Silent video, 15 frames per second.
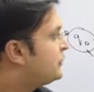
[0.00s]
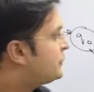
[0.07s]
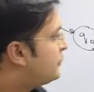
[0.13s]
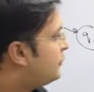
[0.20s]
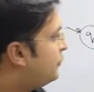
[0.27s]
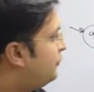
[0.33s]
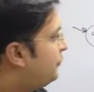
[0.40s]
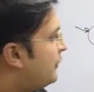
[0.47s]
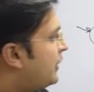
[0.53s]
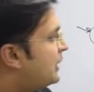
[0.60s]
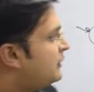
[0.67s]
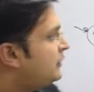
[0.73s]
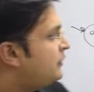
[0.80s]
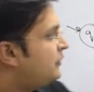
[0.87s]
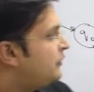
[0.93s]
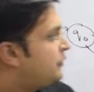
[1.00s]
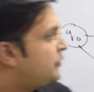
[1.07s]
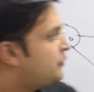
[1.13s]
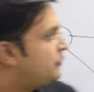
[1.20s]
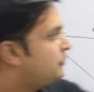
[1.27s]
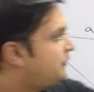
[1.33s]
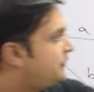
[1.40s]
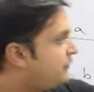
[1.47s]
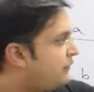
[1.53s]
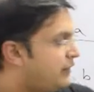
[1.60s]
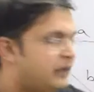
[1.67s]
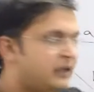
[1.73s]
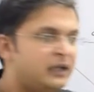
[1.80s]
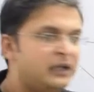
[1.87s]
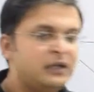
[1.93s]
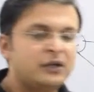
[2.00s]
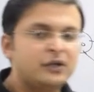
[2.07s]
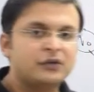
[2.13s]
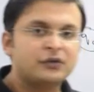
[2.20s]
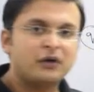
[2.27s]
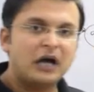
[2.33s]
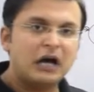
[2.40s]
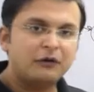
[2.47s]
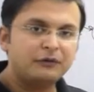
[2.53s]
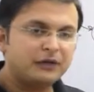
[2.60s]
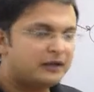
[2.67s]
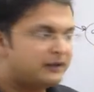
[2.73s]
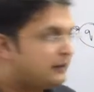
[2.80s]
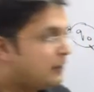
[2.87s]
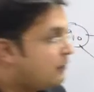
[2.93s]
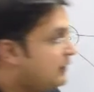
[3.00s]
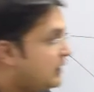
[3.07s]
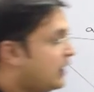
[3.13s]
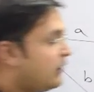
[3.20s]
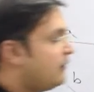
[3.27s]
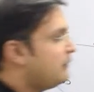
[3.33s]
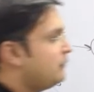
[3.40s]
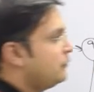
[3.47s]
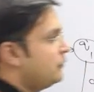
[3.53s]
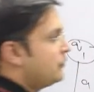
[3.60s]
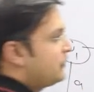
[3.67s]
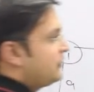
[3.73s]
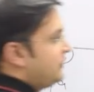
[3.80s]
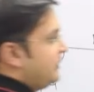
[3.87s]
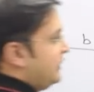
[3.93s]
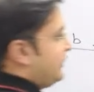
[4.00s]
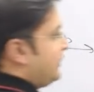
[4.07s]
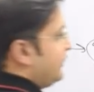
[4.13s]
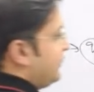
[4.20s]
So 1 2 3, so now I require more states.